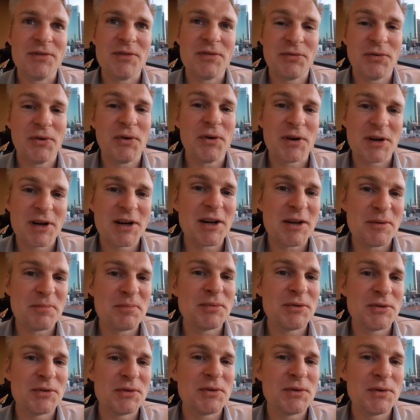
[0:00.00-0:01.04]
for
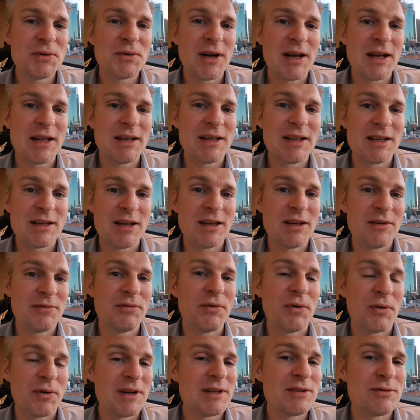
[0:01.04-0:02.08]
crypto and uh,
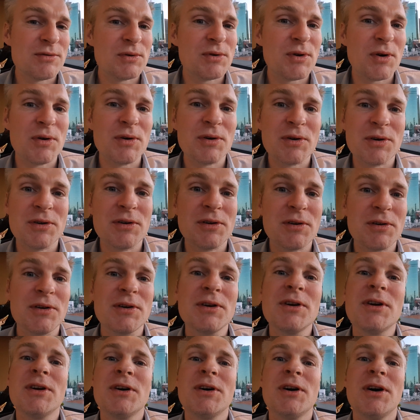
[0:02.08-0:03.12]
for it to conquer
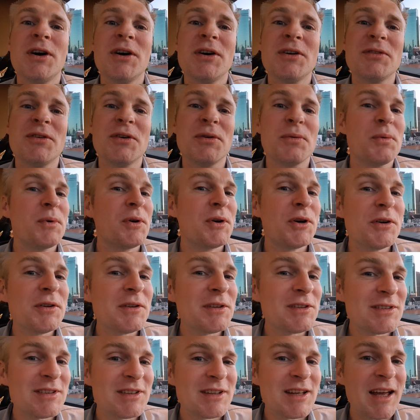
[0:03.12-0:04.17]
uh, the
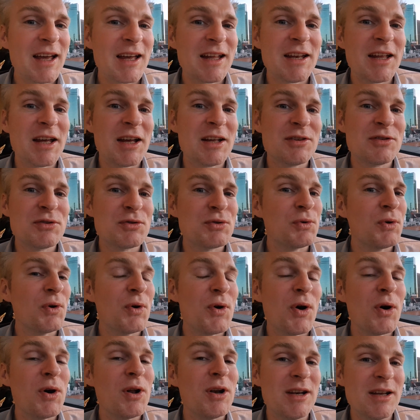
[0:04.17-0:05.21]
world and uh,
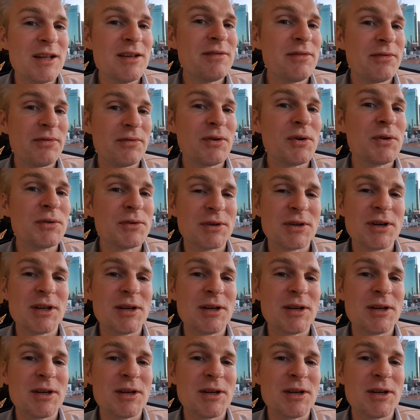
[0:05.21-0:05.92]
to live on